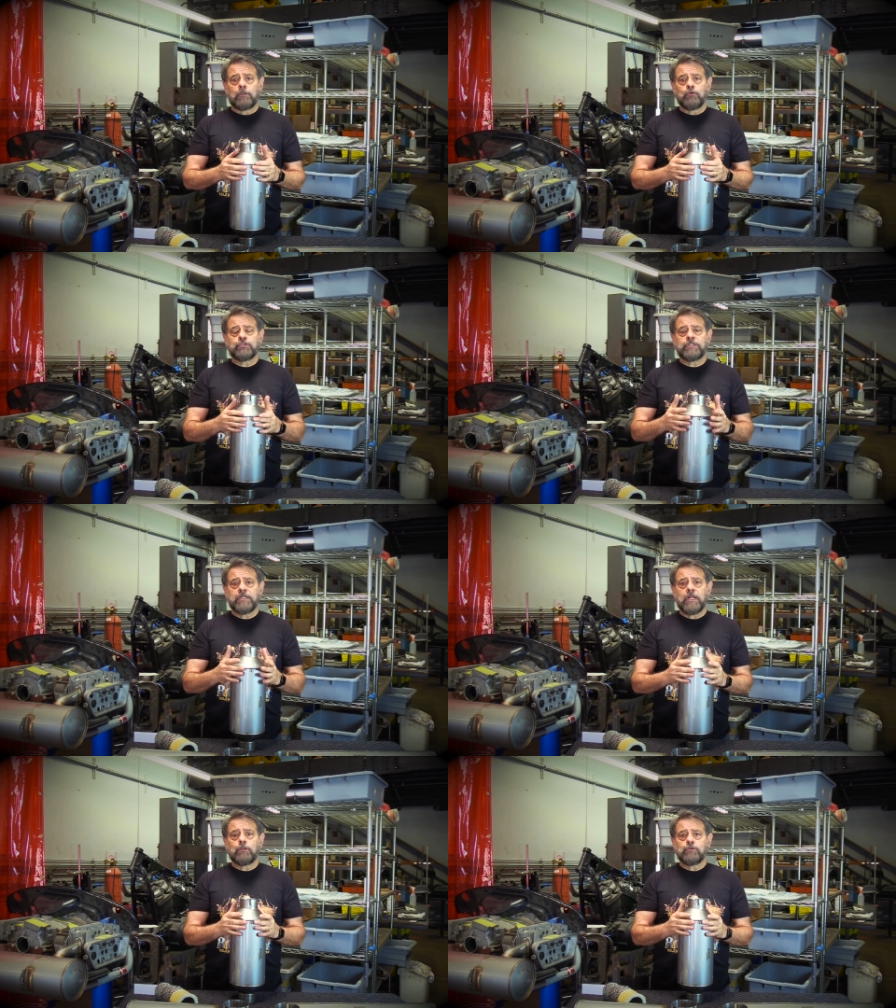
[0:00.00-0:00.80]
loosen
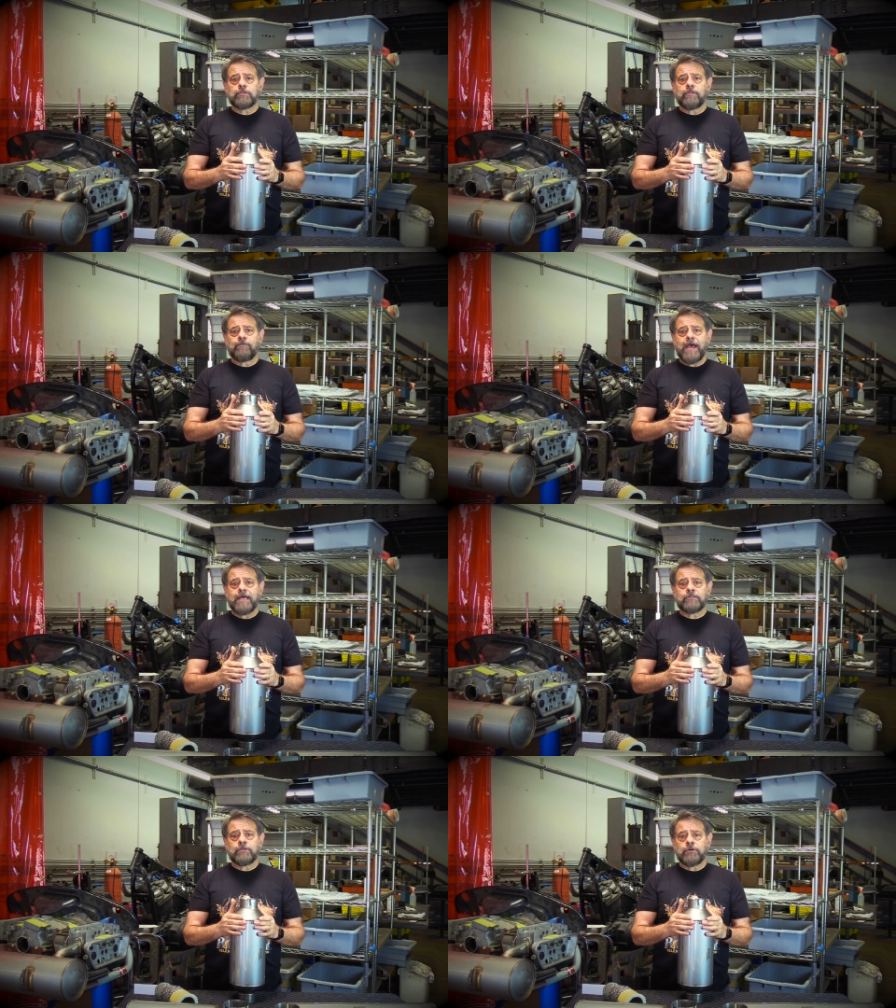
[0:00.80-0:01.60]
and unloosen the
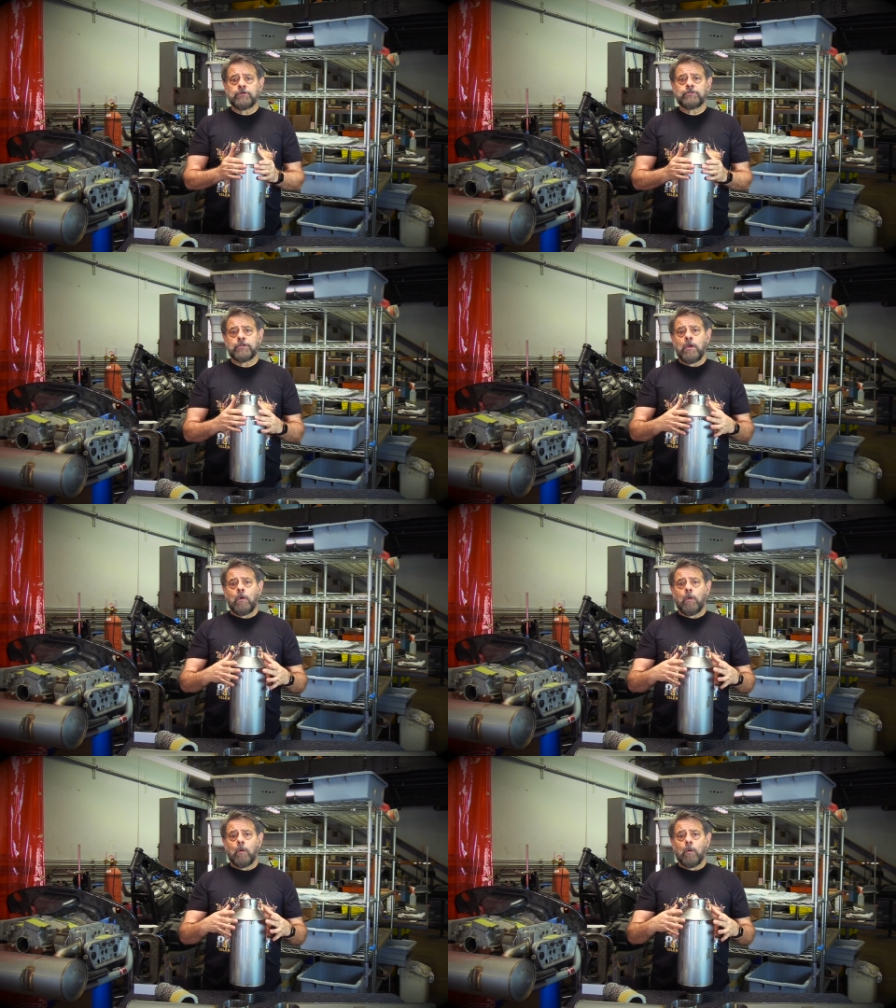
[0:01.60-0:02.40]
fasteners
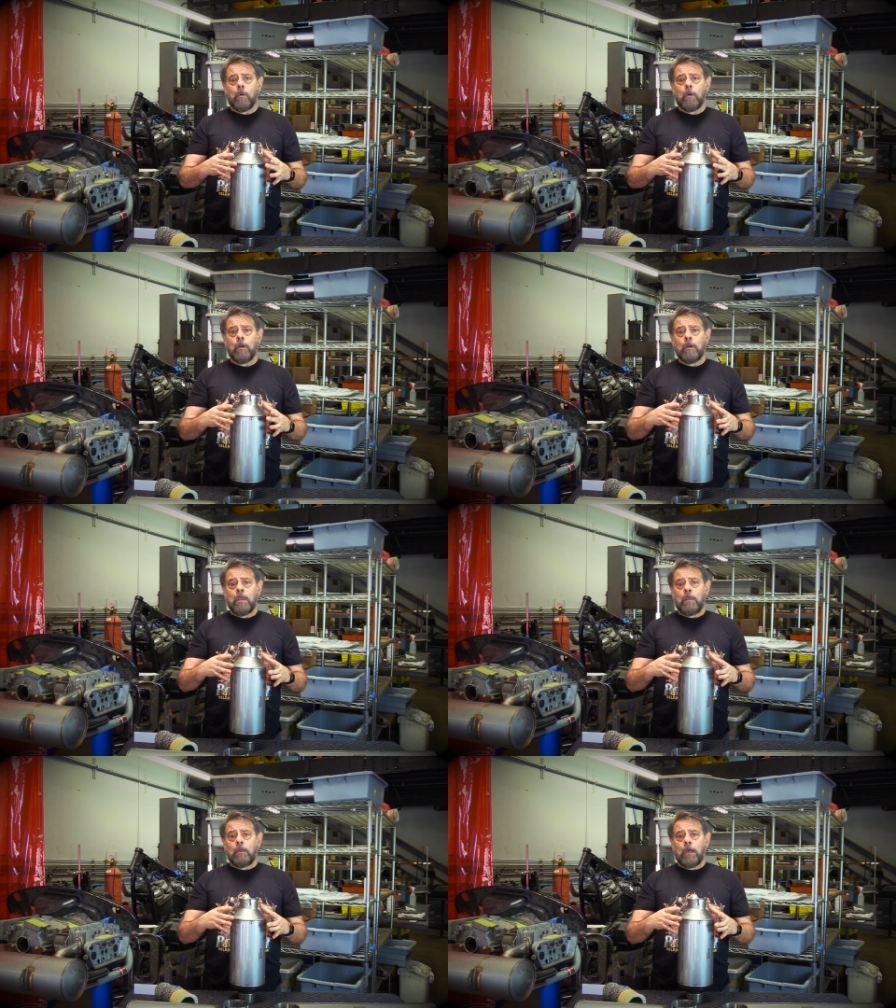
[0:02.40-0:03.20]
or
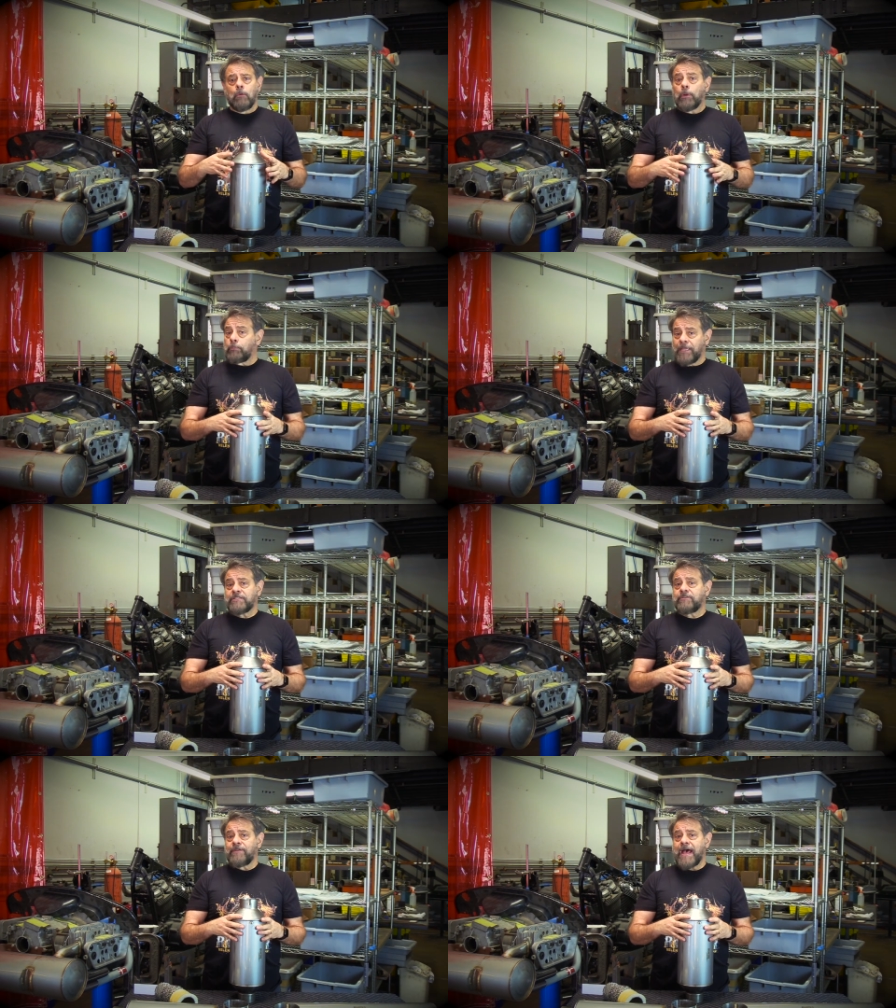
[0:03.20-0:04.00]
uh,
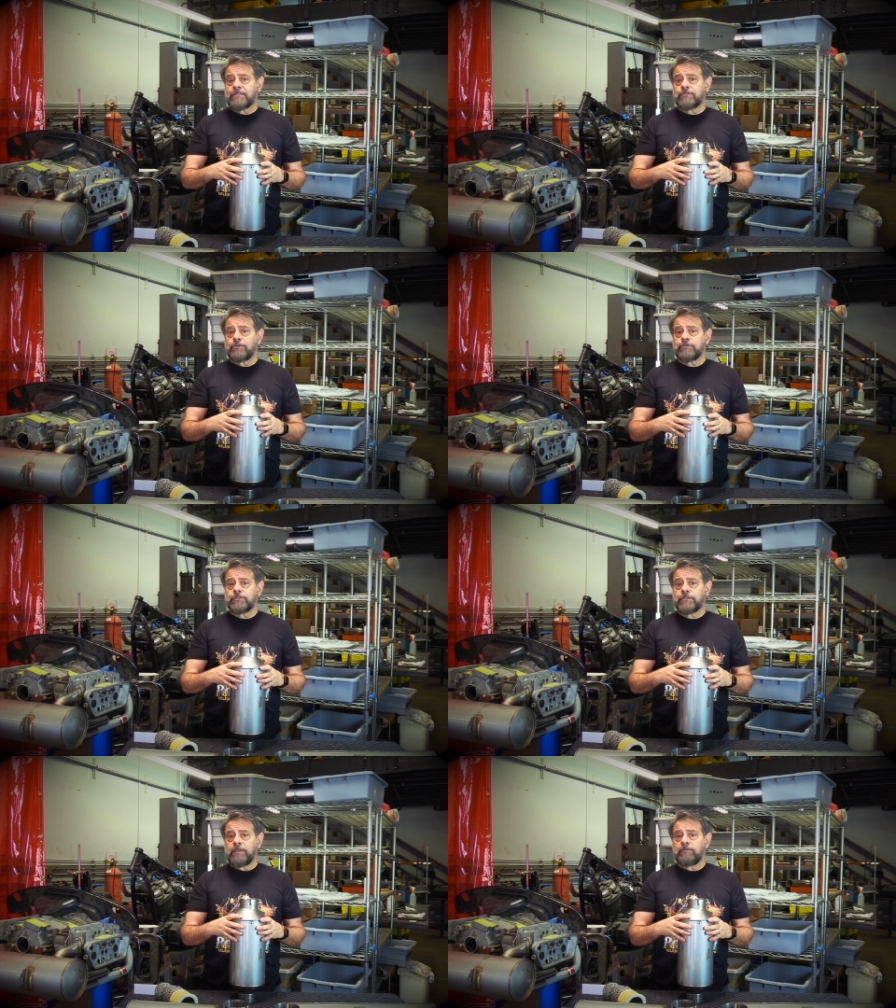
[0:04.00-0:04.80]
replace the
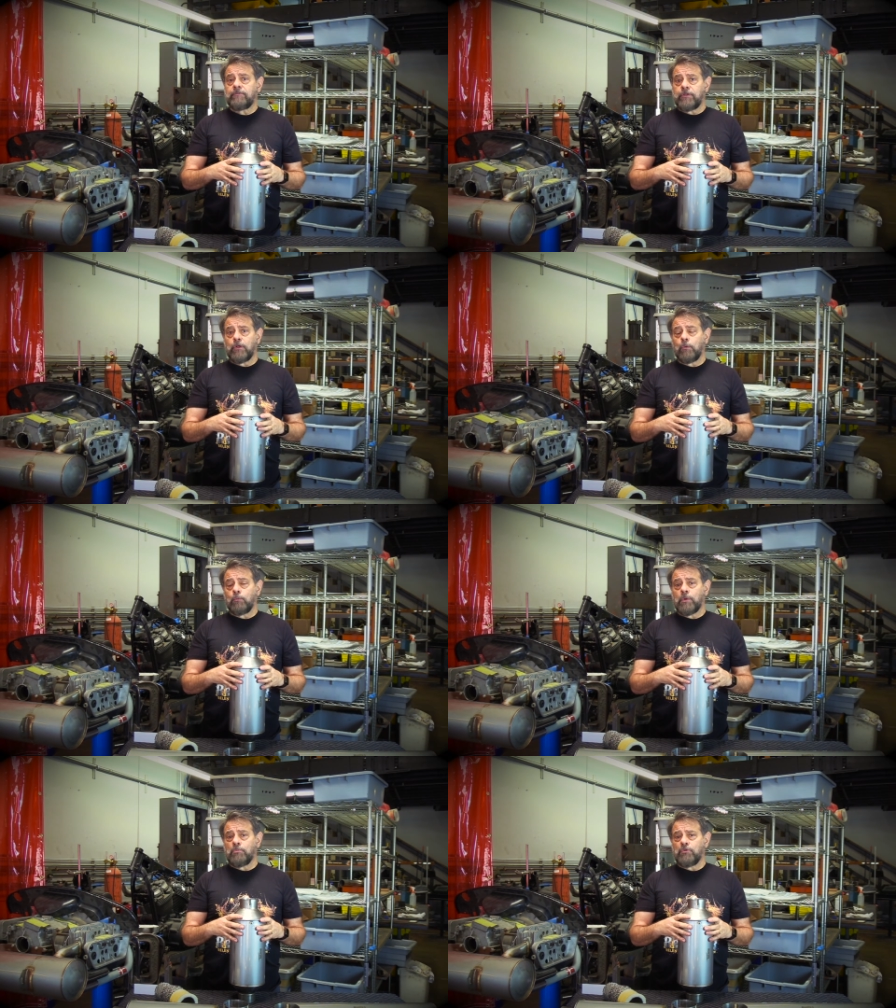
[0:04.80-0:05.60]
fasteners, even if you
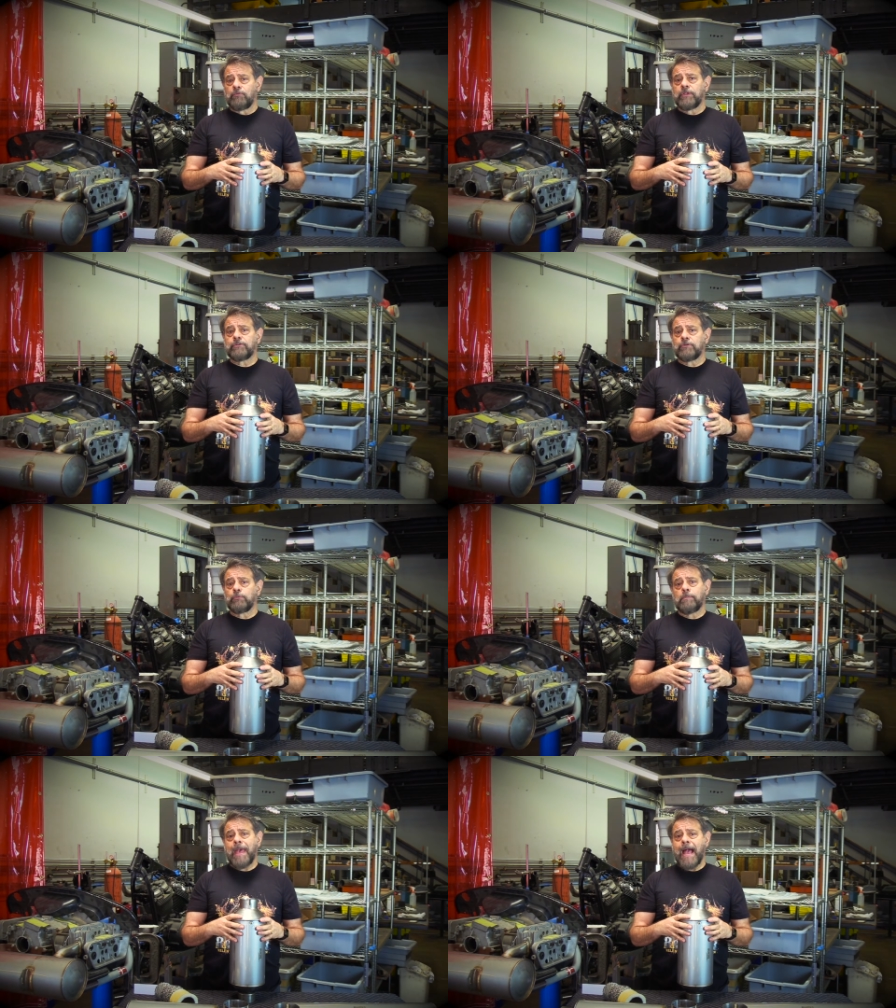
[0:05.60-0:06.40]
don't remove it to
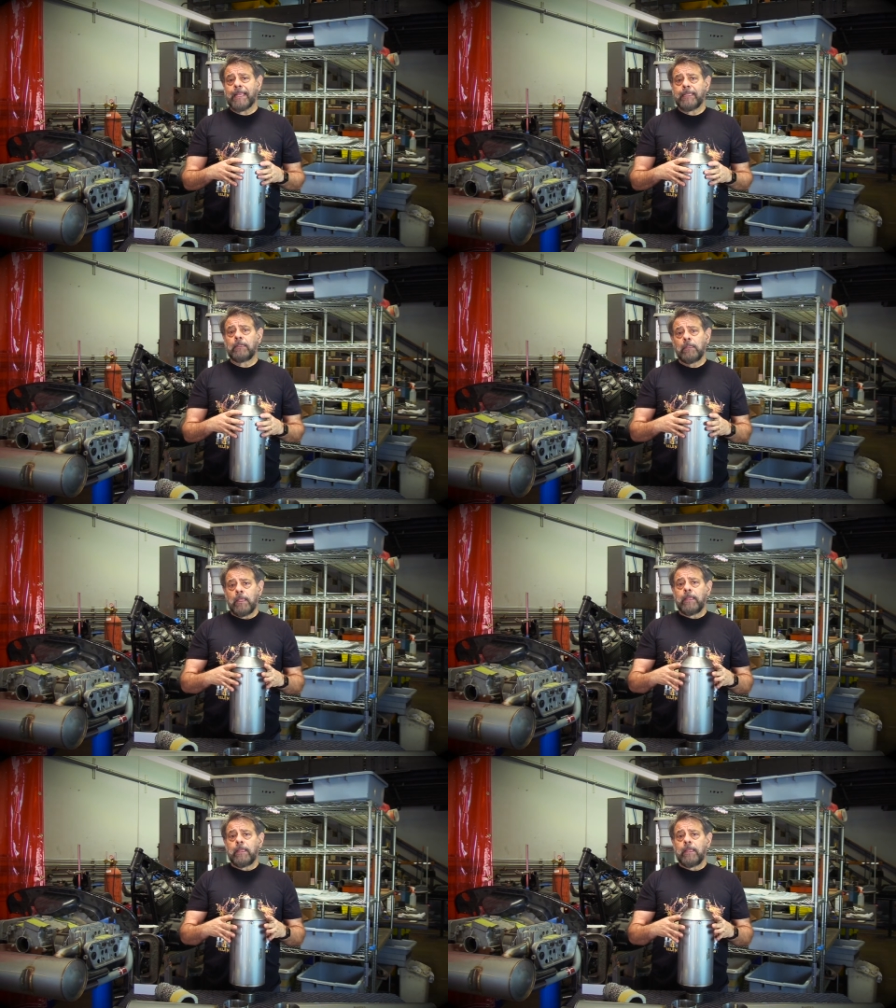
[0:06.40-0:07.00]
repack it,